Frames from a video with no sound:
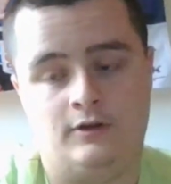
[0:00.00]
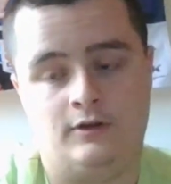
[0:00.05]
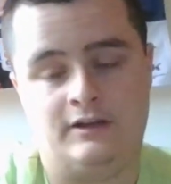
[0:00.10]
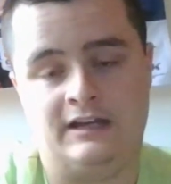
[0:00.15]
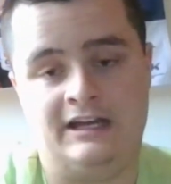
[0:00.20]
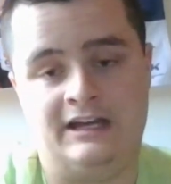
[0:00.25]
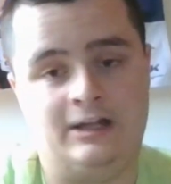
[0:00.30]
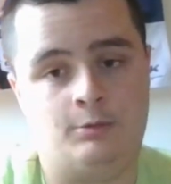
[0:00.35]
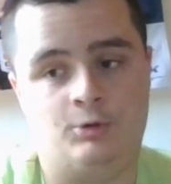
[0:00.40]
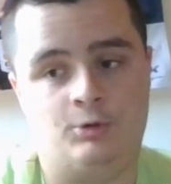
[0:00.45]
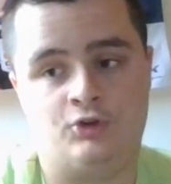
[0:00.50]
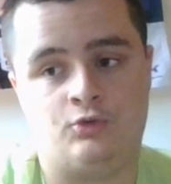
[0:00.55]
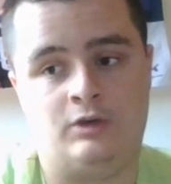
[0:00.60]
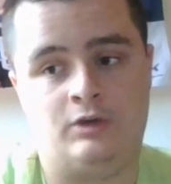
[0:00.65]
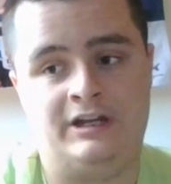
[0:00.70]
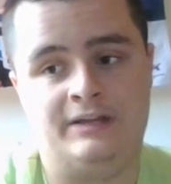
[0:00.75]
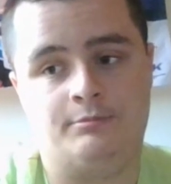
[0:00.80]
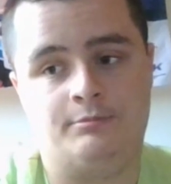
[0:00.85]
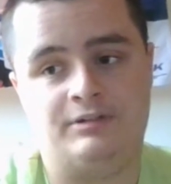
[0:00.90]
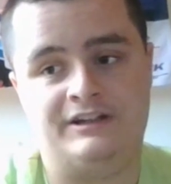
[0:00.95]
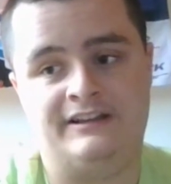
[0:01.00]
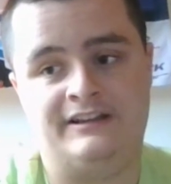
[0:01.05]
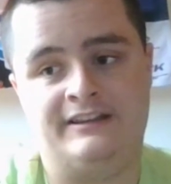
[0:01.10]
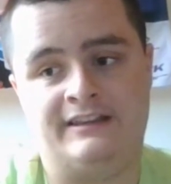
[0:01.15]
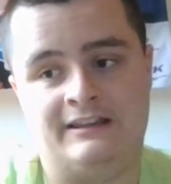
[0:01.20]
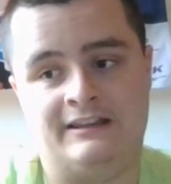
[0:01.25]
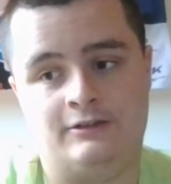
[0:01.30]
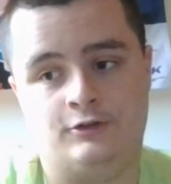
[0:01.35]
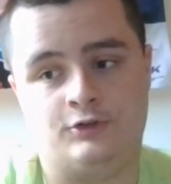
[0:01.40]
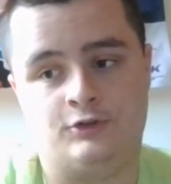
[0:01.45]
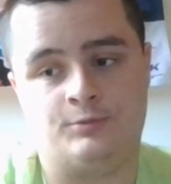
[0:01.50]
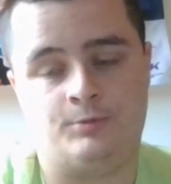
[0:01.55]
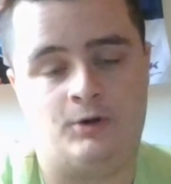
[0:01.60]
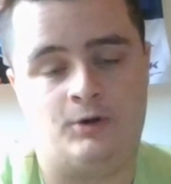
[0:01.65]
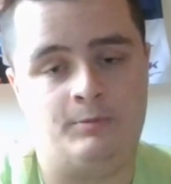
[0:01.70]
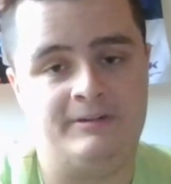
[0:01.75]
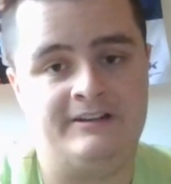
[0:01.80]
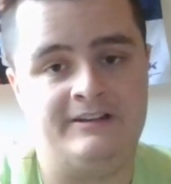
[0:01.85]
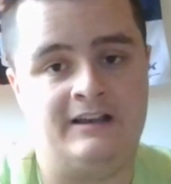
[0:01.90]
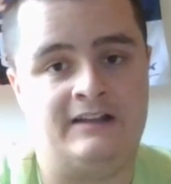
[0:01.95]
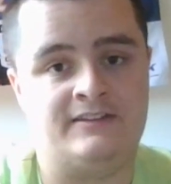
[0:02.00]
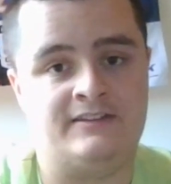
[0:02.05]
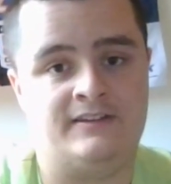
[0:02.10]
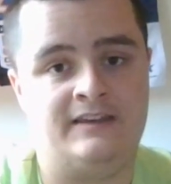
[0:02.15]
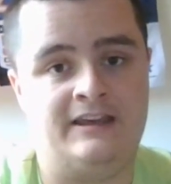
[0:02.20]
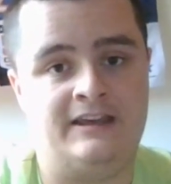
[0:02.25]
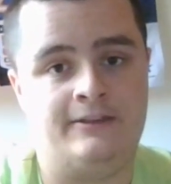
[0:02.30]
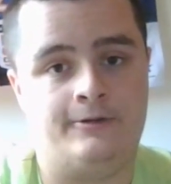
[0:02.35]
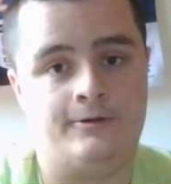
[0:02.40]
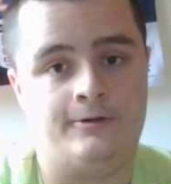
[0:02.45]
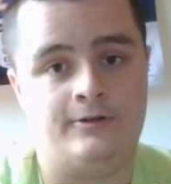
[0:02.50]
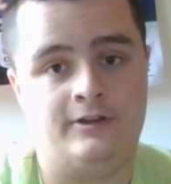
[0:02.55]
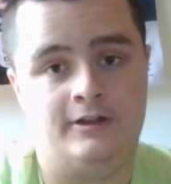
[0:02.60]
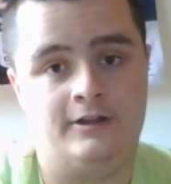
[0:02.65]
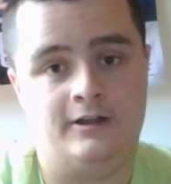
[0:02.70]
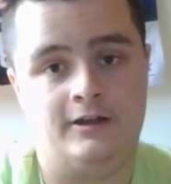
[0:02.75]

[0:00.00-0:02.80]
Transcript: Kyle Busch, Ryan Blaney, and Alex Bowman got together.